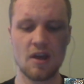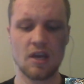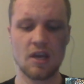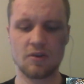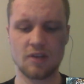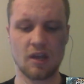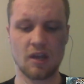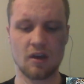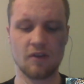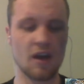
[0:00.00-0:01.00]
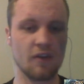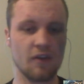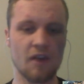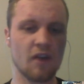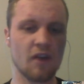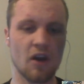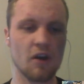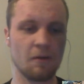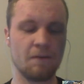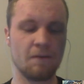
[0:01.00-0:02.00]
it was like right, right around
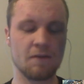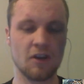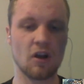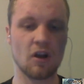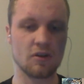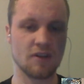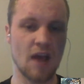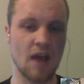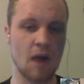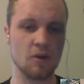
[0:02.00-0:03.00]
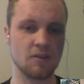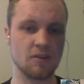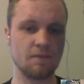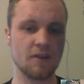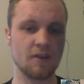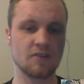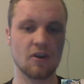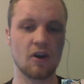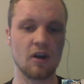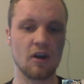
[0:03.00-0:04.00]
$150 an hour to fix a
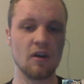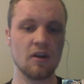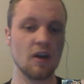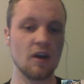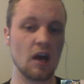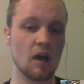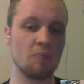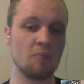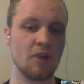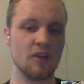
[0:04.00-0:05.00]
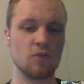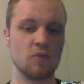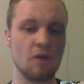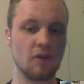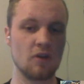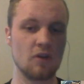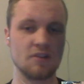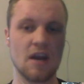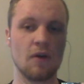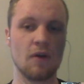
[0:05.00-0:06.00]
car. I got paid
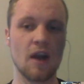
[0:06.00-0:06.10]
$12 an